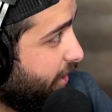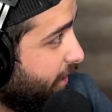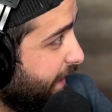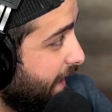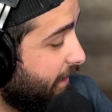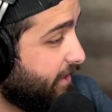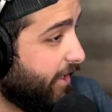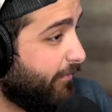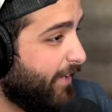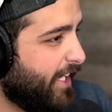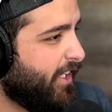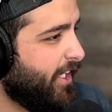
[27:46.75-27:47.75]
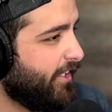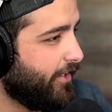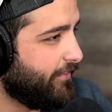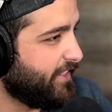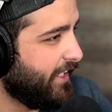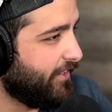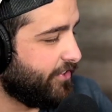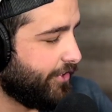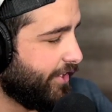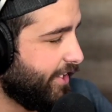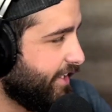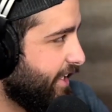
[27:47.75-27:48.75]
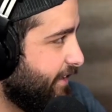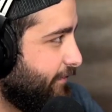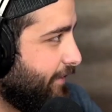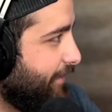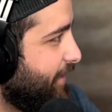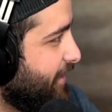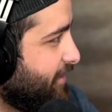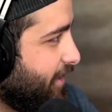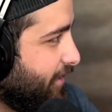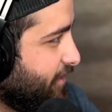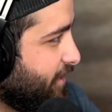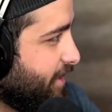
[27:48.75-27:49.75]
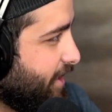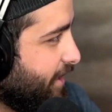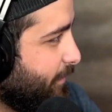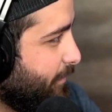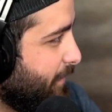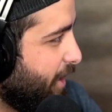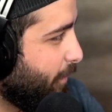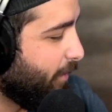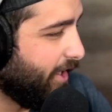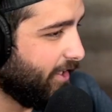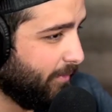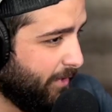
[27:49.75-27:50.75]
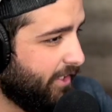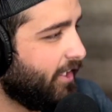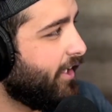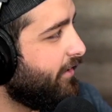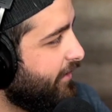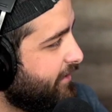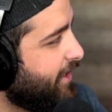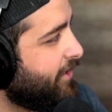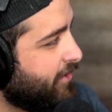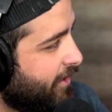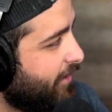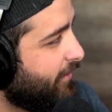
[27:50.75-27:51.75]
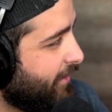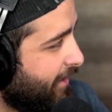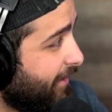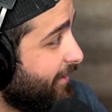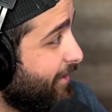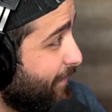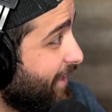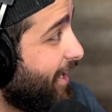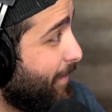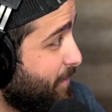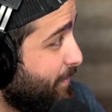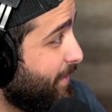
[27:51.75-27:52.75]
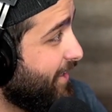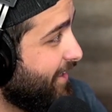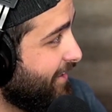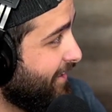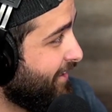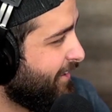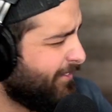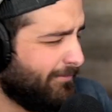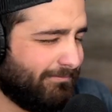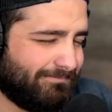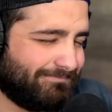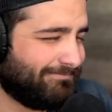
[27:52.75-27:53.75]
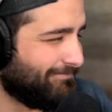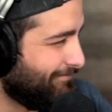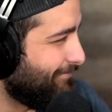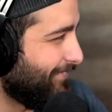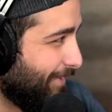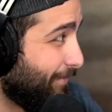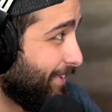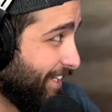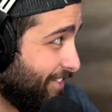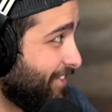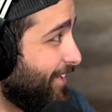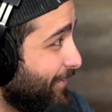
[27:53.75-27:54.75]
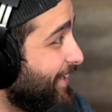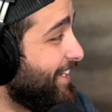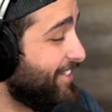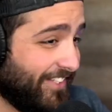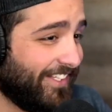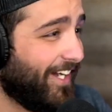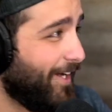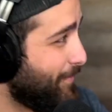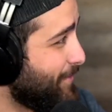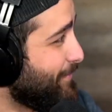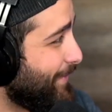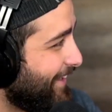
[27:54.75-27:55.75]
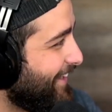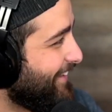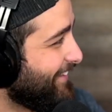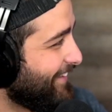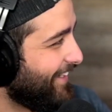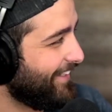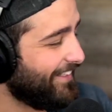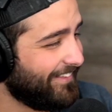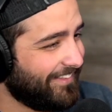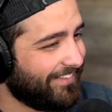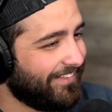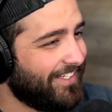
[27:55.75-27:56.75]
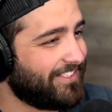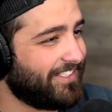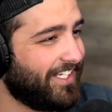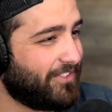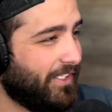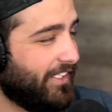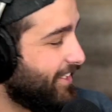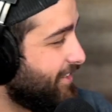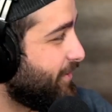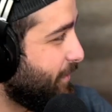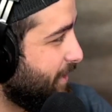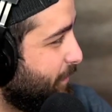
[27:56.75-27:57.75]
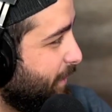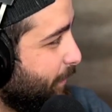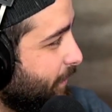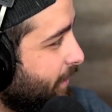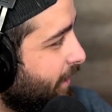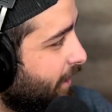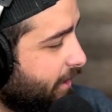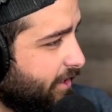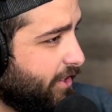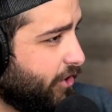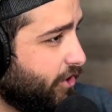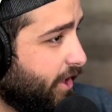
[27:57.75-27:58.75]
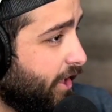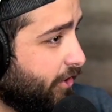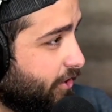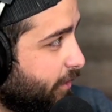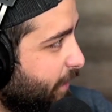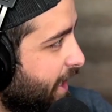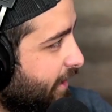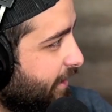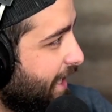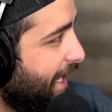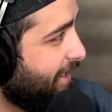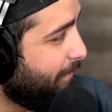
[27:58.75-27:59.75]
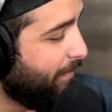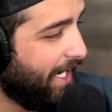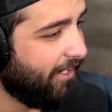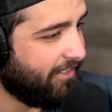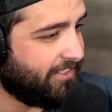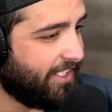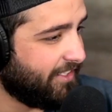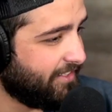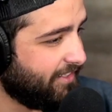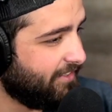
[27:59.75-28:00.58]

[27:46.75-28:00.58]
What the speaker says: Like, I'll tell you, if my client loves the house and they're like, Nate, $5,000 isn't make or break. I'm like, all right, let's execute. You mean the option period? I'm gonna get you. I'm gonna get you in the option period. Like, that's where I like to squeeze people. Because here's the reality. As a buyer in Texas,